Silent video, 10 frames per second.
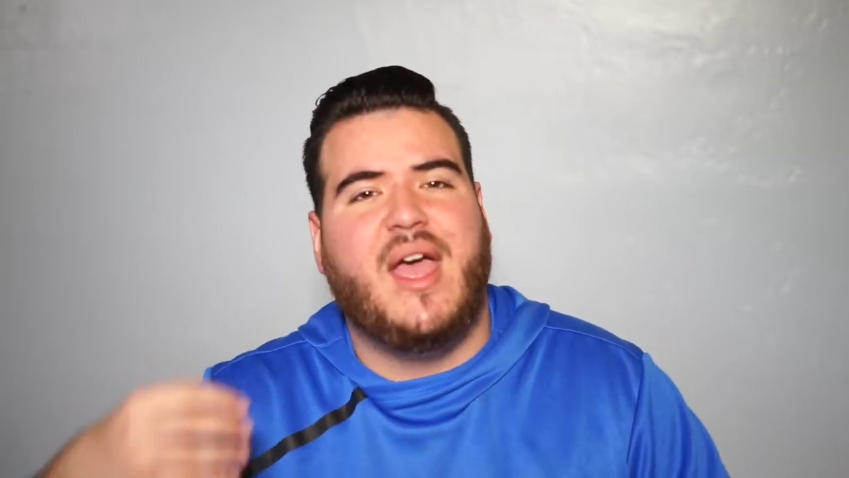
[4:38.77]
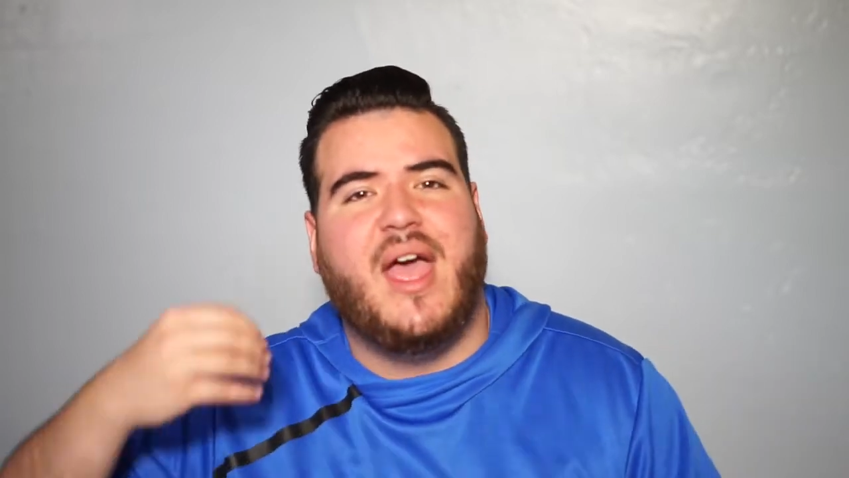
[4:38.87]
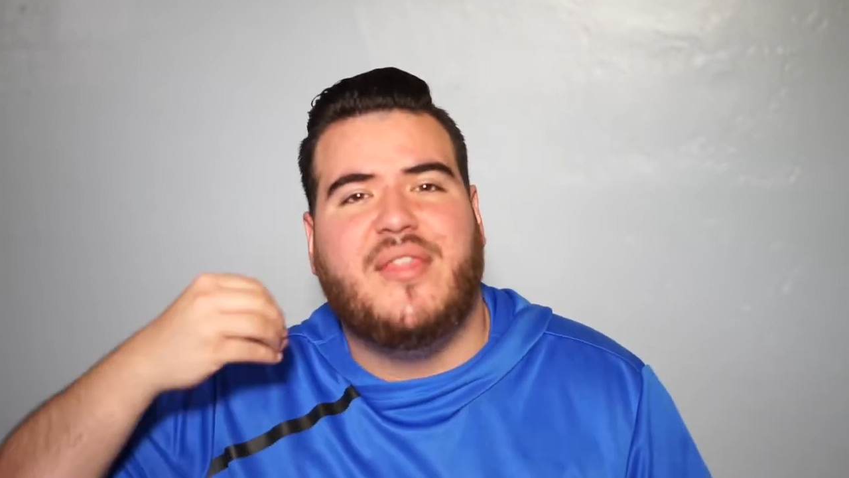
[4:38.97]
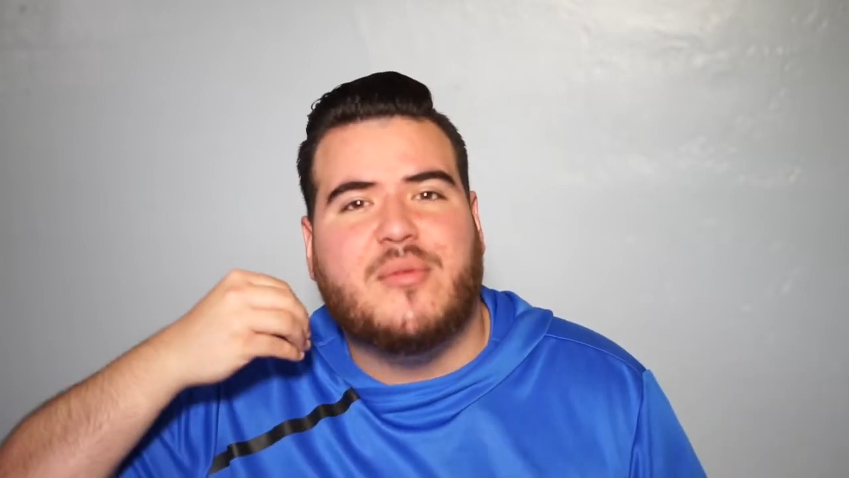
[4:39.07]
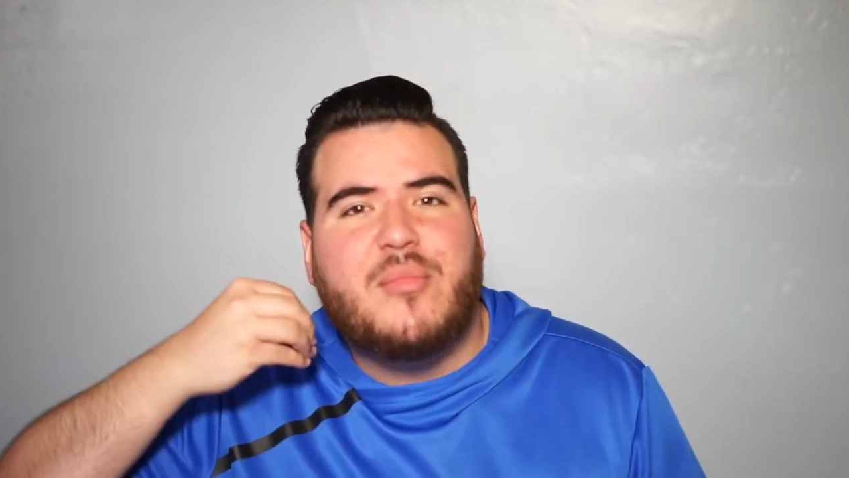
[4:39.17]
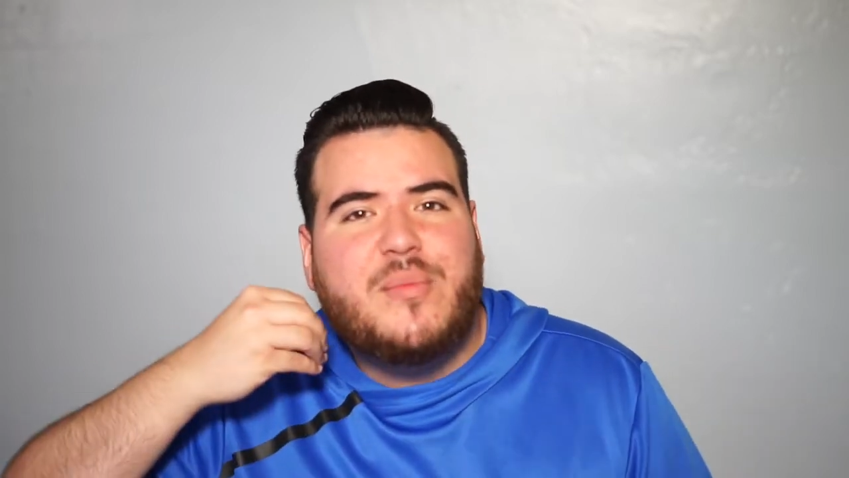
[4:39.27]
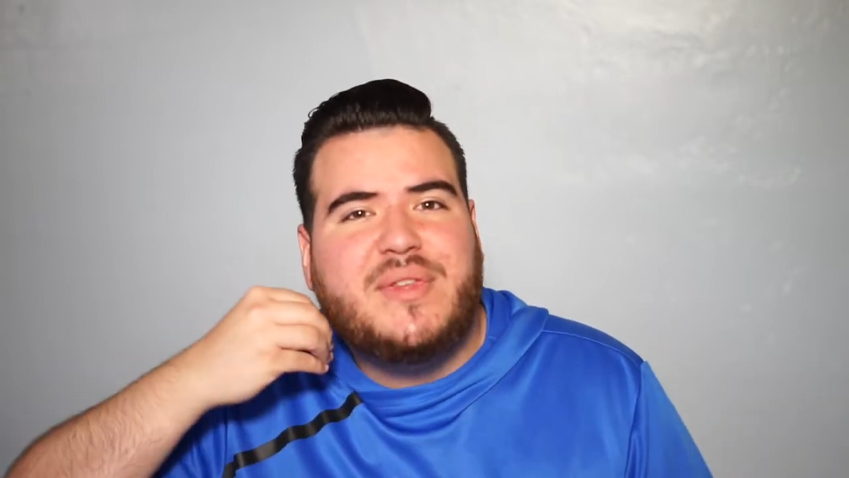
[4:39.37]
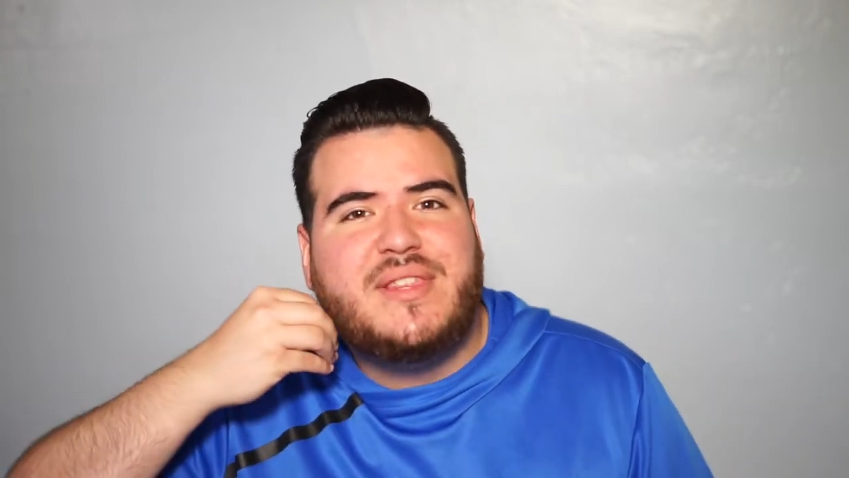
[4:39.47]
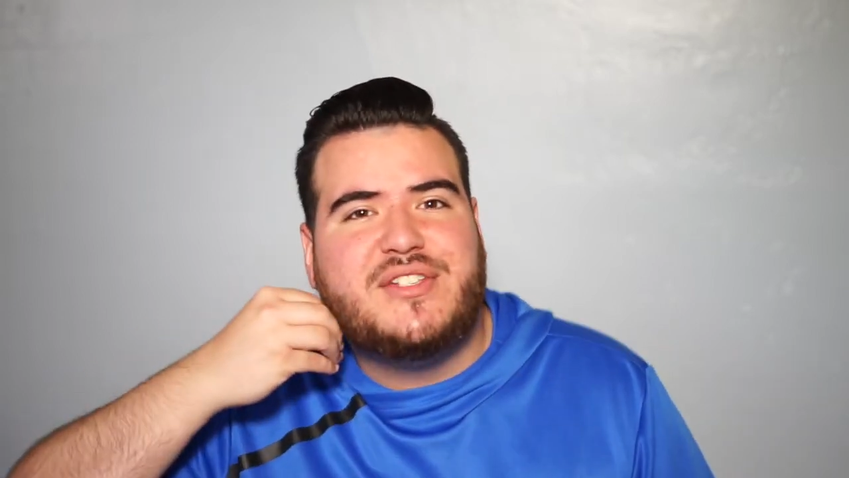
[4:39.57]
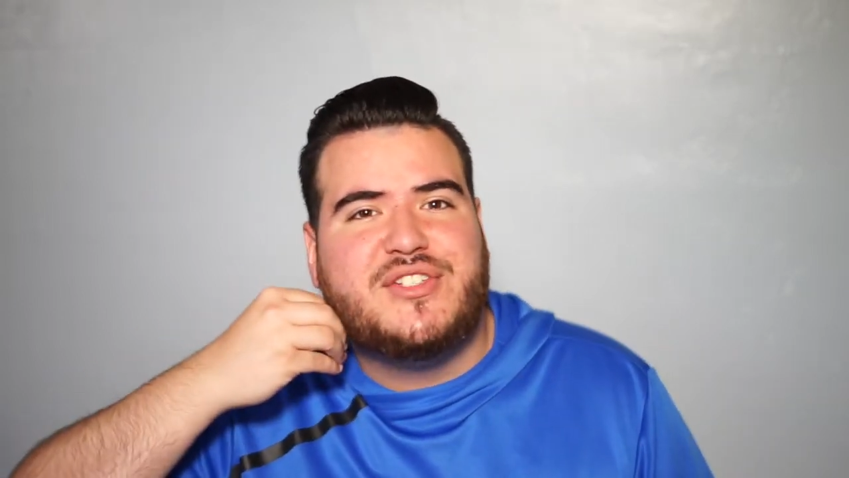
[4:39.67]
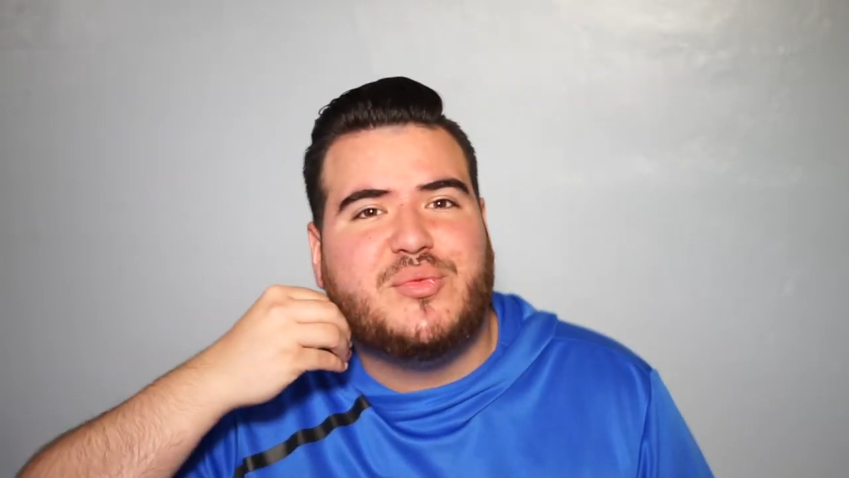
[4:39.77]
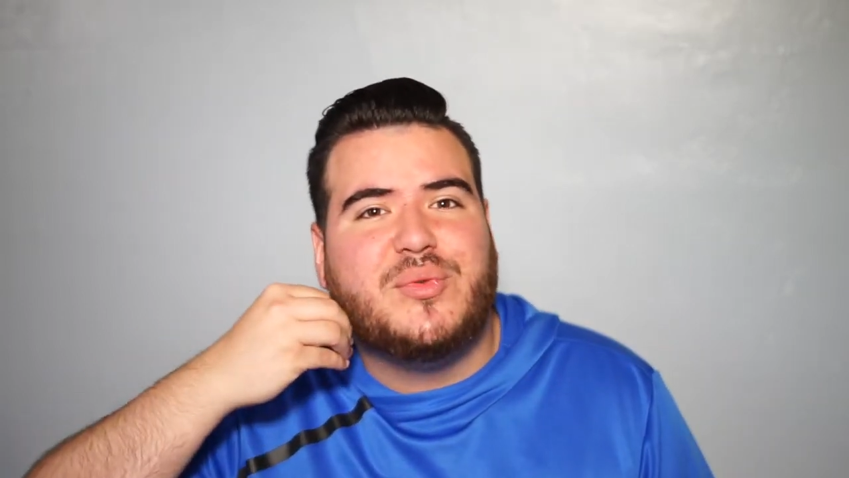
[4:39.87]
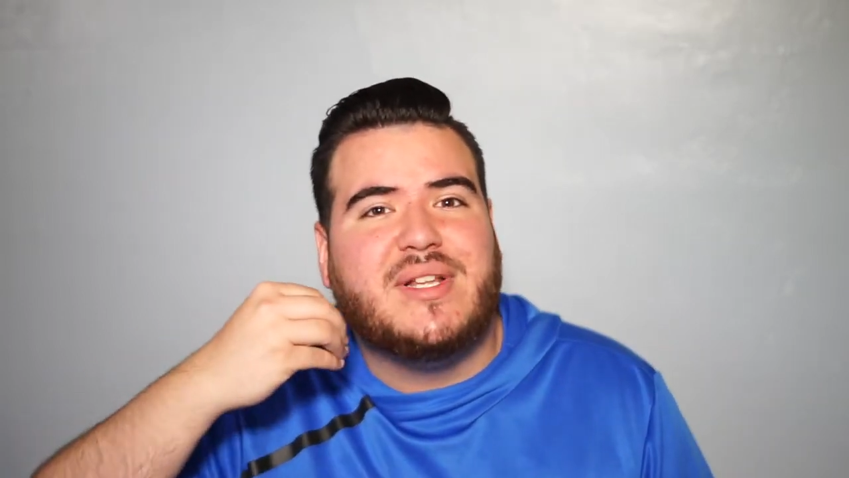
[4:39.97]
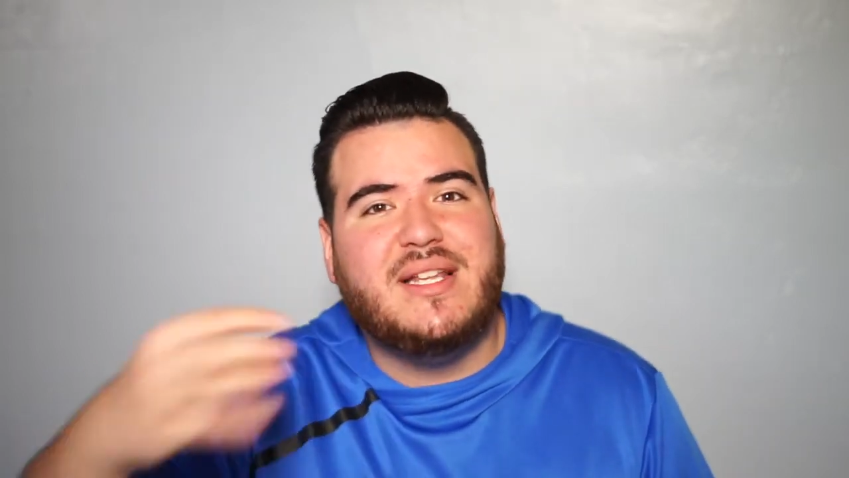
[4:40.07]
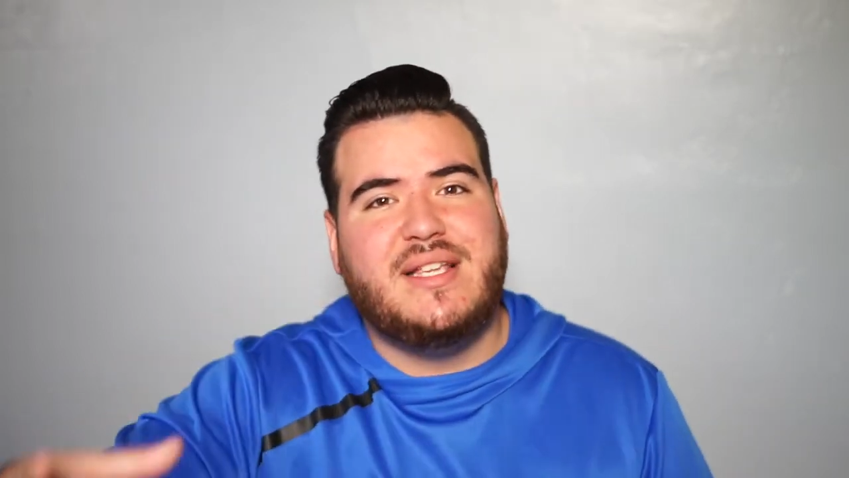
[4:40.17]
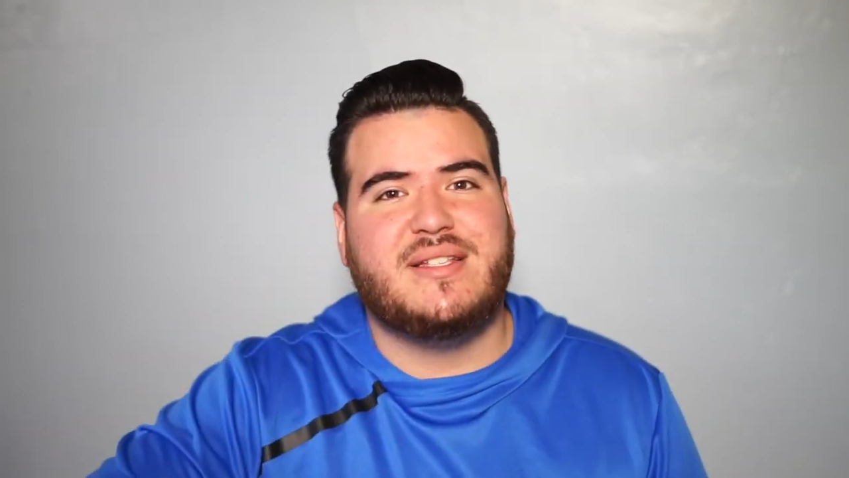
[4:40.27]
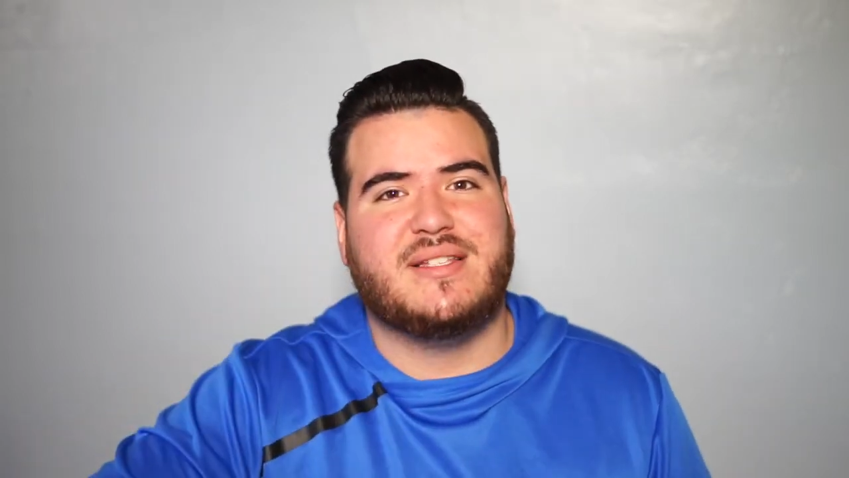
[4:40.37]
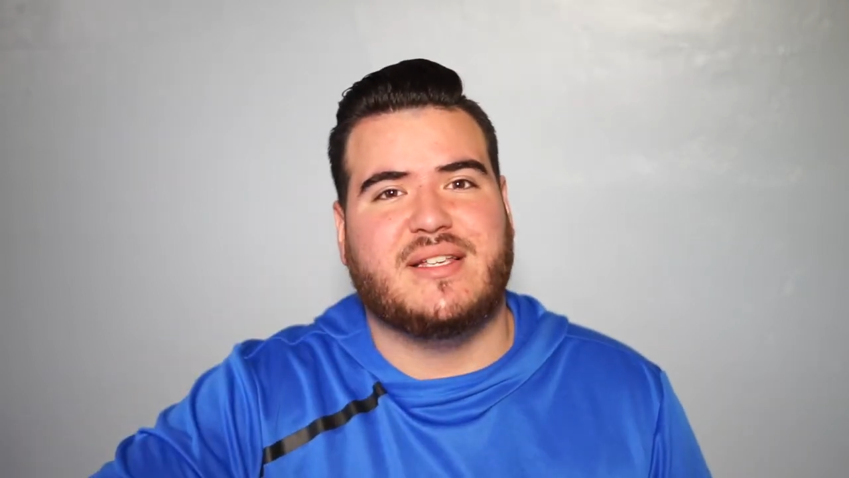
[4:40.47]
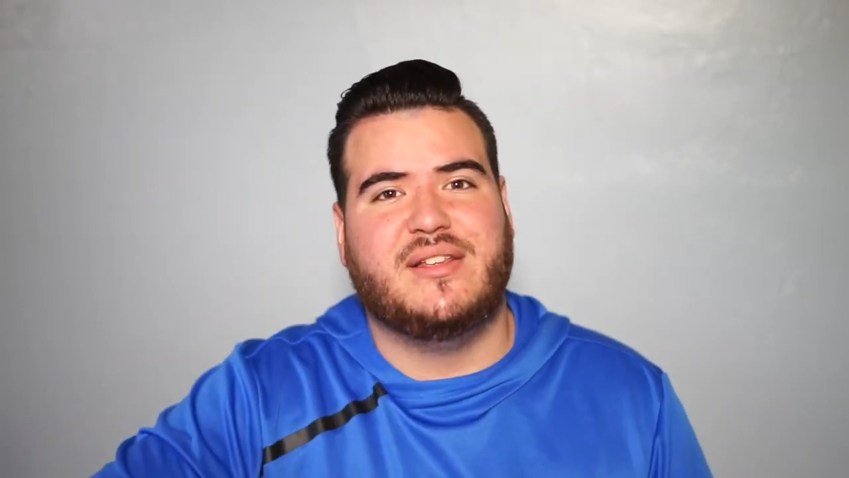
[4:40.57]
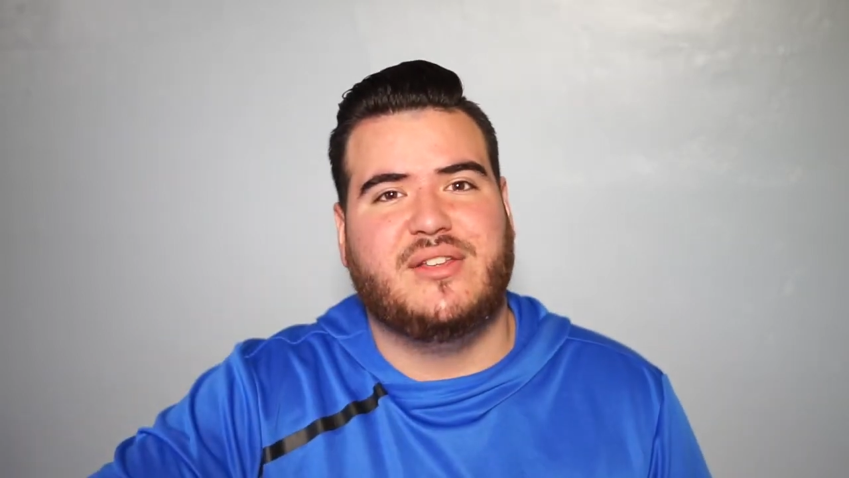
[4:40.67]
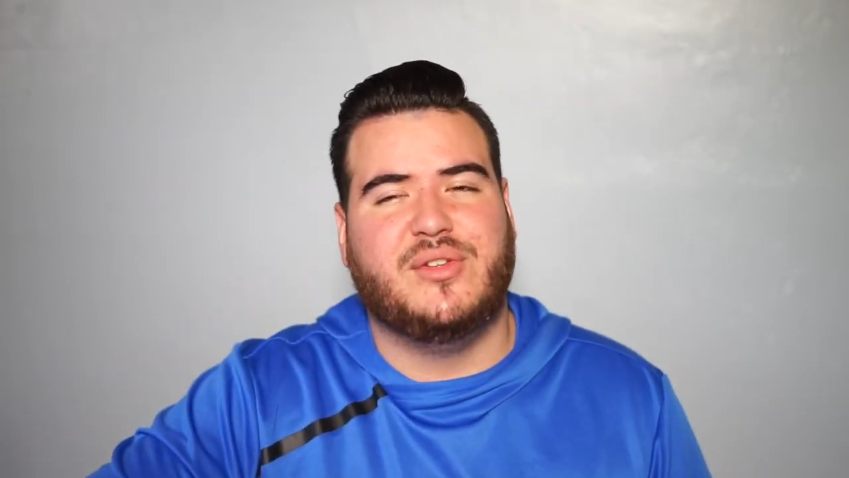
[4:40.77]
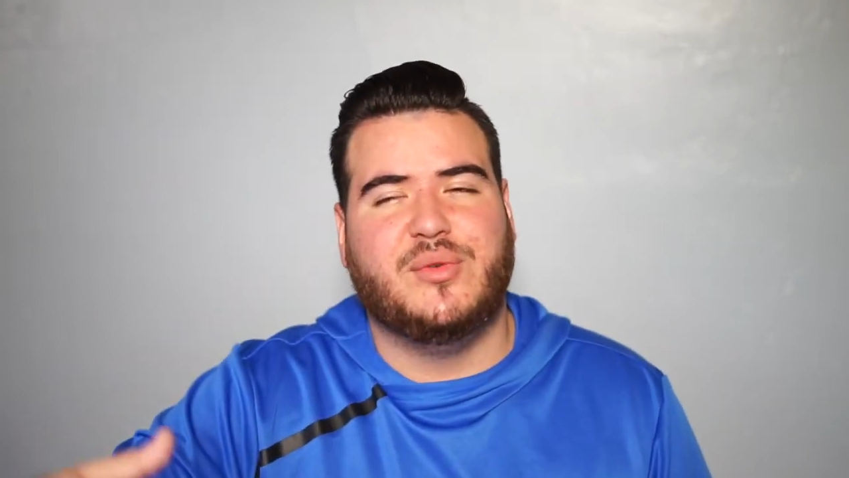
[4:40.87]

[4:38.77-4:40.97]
And the moment that you release it,